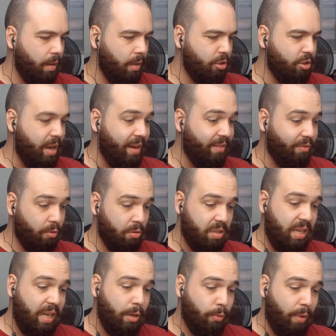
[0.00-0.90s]
Track
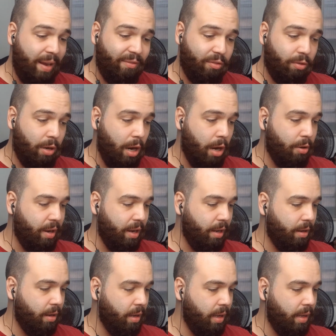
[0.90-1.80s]
14, White Ferrari.
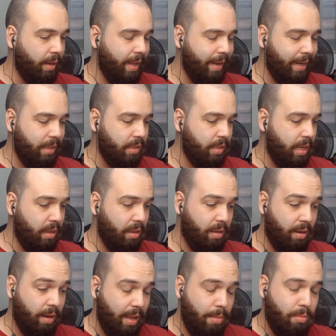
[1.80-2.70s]
Uh, like I said,
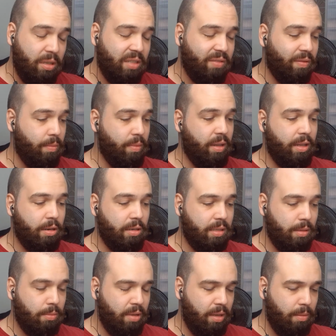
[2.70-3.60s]
the name is familiar
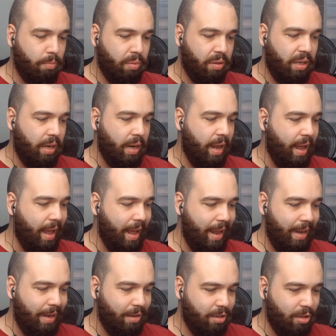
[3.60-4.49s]
to me, but
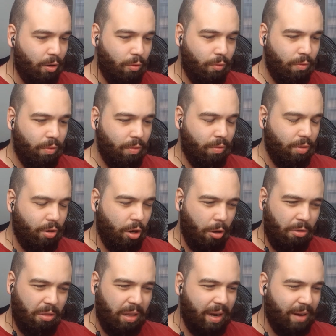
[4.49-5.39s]
I don't
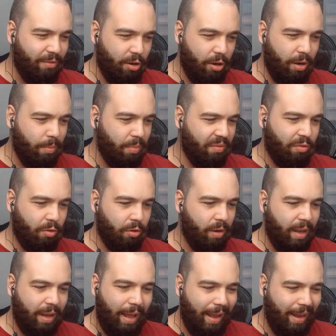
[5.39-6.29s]
know that I've heard it
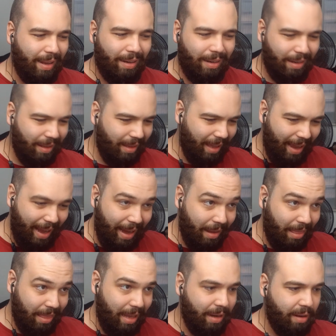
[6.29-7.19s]
before. I, I
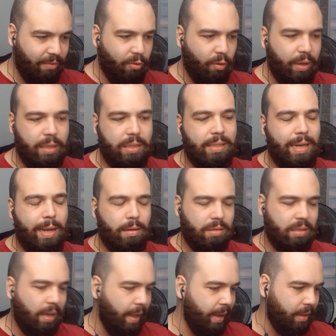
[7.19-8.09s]
can't think of what it
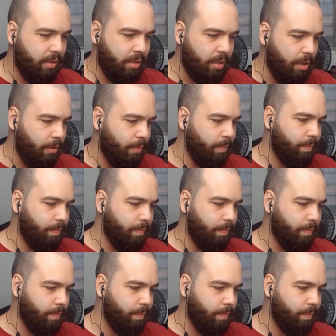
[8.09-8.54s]
sounds like, so.